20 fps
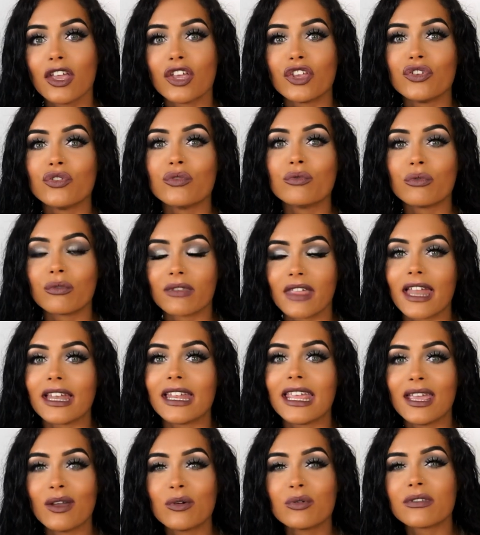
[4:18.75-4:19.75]
you will then
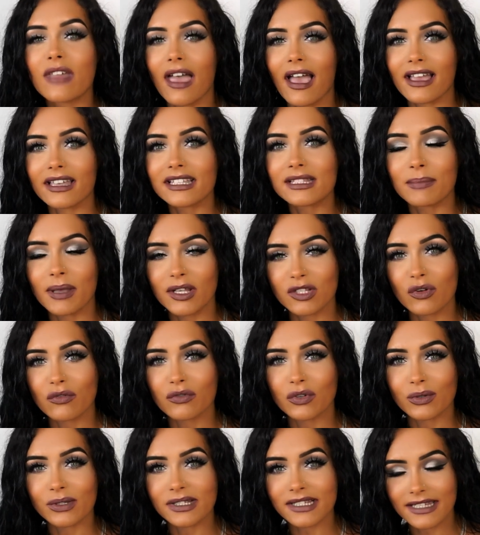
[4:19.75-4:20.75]
heal that aspect of
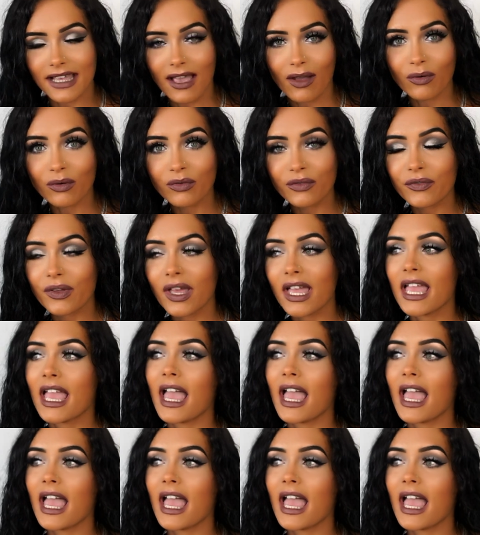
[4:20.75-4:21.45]
yourself